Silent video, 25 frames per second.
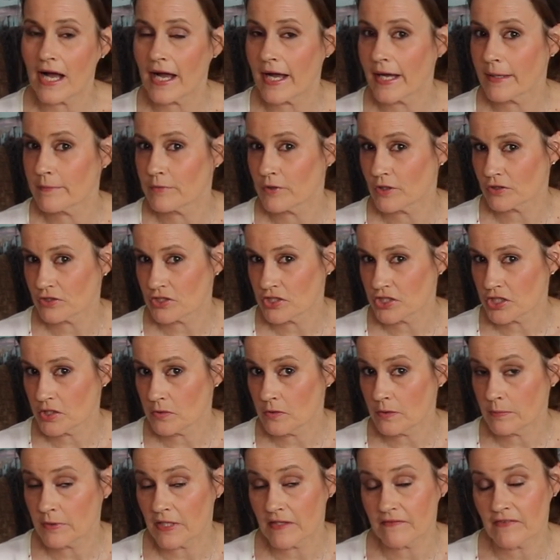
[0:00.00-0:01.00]
I'm not
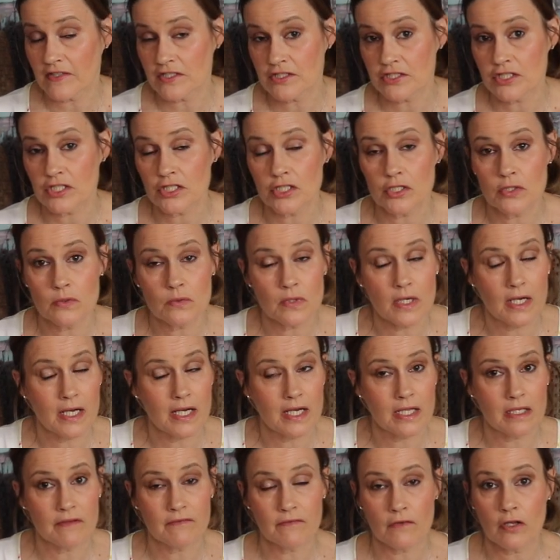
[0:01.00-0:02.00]
sure, but if I do,
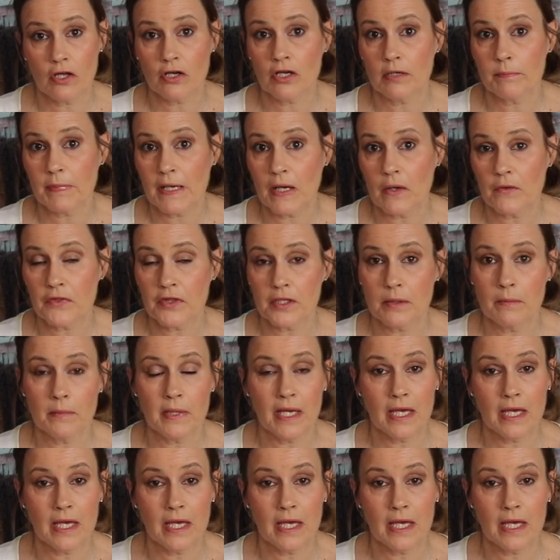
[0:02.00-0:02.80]
I'll vlog about them